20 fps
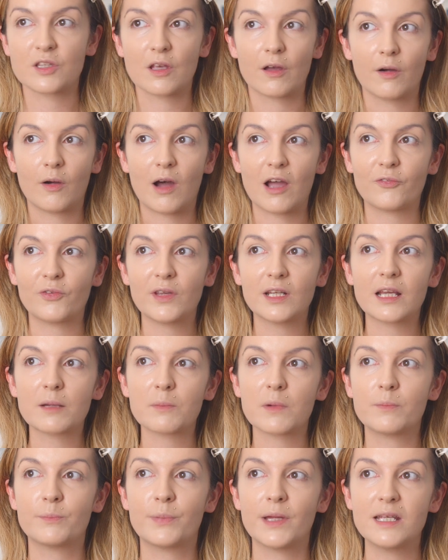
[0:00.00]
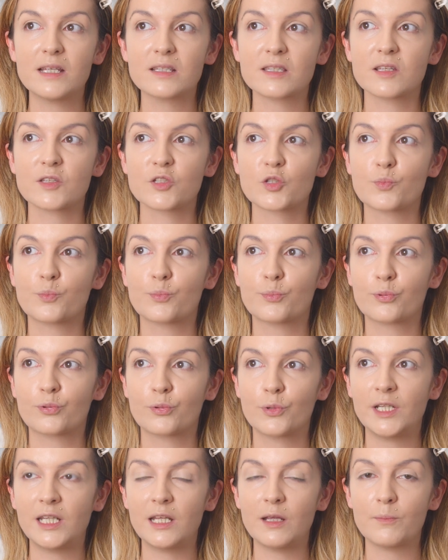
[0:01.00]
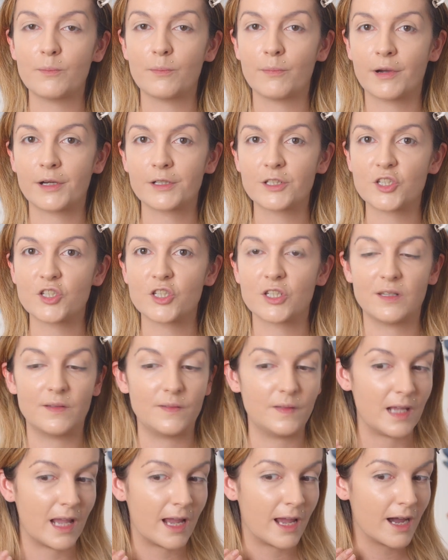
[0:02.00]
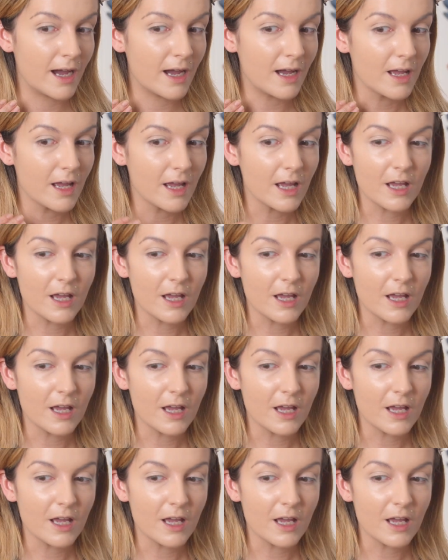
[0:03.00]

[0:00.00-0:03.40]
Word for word: So I feel like my base is pretty much there.